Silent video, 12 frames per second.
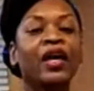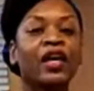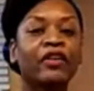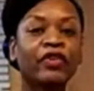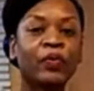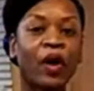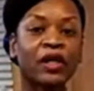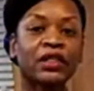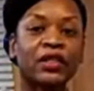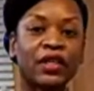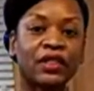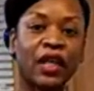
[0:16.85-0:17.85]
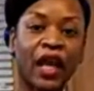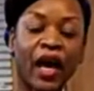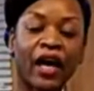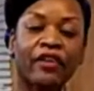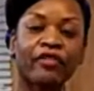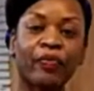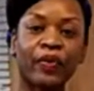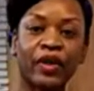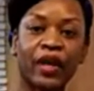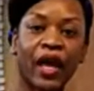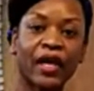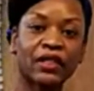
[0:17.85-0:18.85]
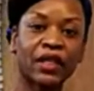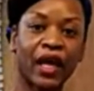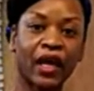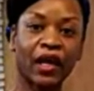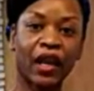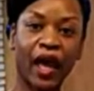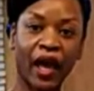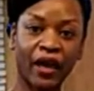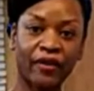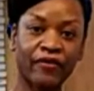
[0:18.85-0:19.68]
If you're watching this live, put hashtag live.